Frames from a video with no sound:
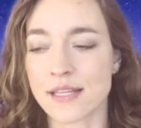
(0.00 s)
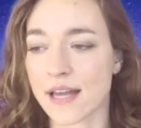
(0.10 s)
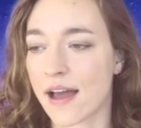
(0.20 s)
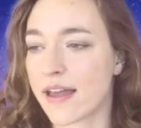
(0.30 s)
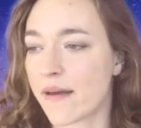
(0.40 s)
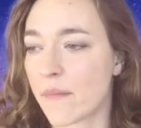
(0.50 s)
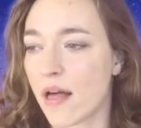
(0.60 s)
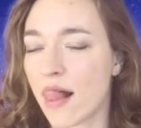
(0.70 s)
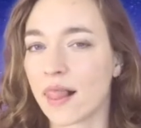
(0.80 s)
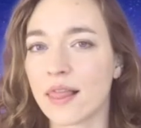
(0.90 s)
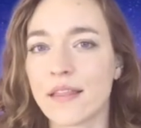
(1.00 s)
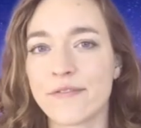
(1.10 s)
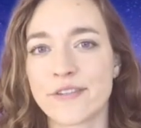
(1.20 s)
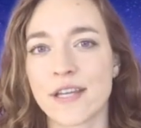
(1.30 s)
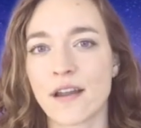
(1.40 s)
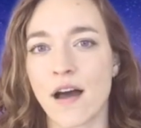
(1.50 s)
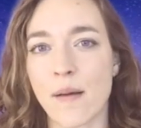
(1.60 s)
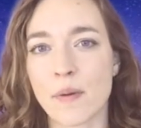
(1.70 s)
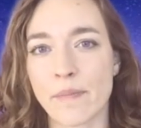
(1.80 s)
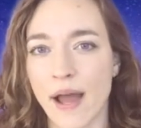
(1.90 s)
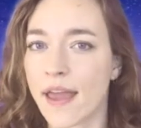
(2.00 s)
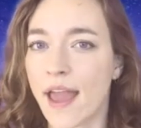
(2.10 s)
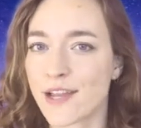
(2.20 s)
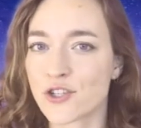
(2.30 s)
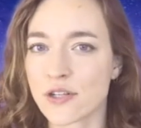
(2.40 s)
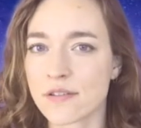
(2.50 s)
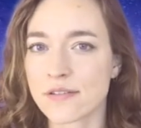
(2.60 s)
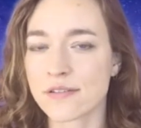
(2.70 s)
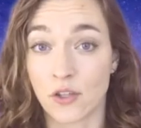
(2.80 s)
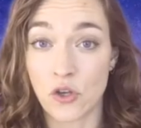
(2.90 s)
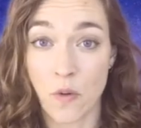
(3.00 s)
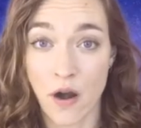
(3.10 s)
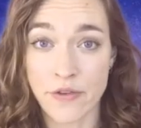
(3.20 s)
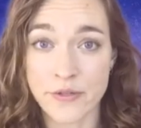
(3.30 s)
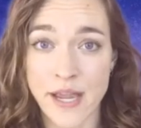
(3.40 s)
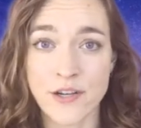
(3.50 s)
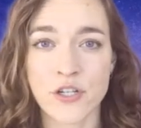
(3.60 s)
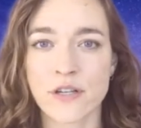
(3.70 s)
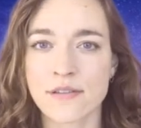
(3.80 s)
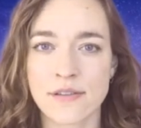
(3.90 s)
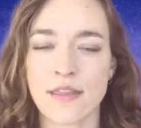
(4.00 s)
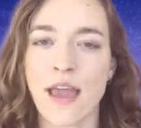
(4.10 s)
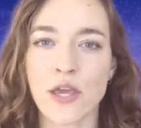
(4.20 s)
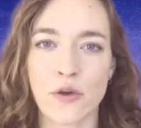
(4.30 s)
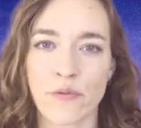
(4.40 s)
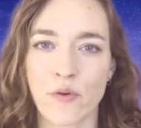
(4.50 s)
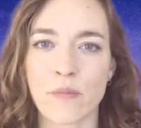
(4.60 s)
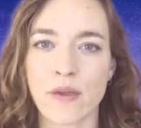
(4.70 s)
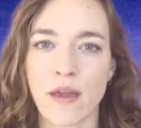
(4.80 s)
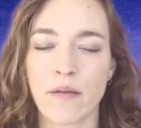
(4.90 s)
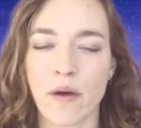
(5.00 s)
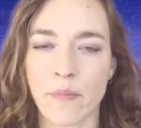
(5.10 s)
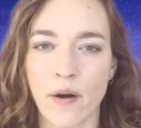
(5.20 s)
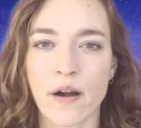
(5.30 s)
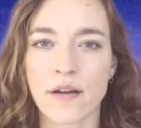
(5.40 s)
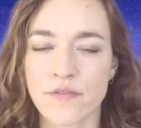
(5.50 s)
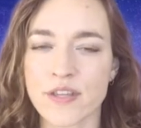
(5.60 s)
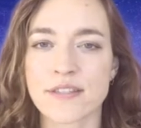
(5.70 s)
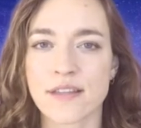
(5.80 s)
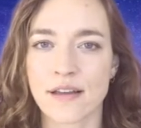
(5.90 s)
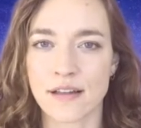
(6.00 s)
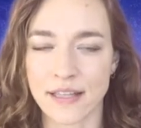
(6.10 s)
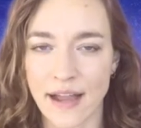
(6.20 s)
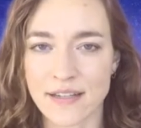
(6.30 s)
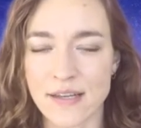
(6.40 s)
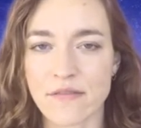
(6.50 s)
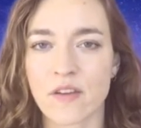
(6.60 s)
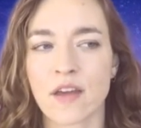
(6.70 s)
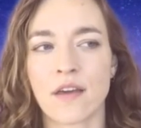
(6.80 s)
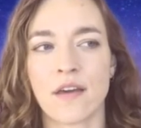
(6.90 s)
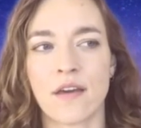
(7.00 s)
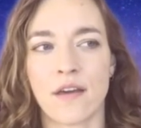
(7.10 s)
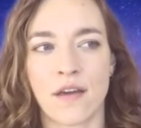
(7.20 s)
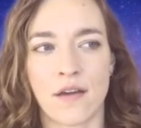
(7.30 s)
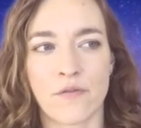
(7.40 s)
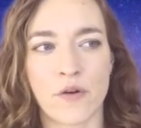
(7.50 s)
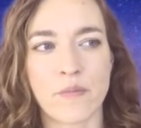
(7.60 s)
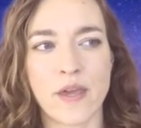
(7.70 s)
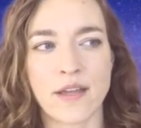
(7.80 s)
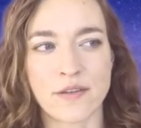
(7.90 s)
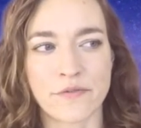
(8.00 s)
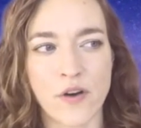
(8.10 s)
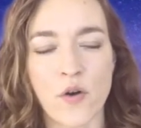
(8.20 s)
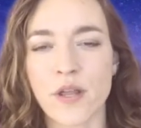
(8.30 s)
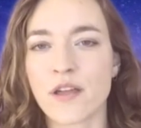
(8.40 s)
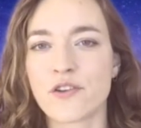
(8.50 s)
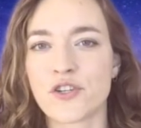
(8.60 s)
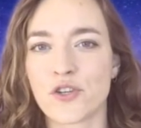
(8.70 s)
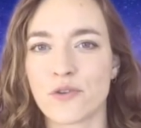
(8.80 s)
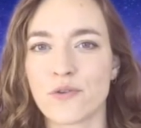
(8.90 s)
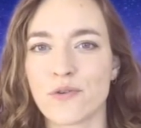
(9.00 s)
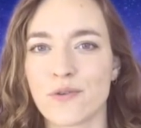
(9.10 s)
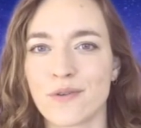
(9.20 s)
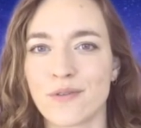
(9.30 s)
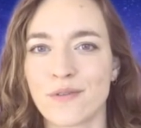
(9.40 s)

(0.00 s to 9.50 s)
I am lifted up by angels. You are those angels. Thank you for being a part of this collective, for being devoted to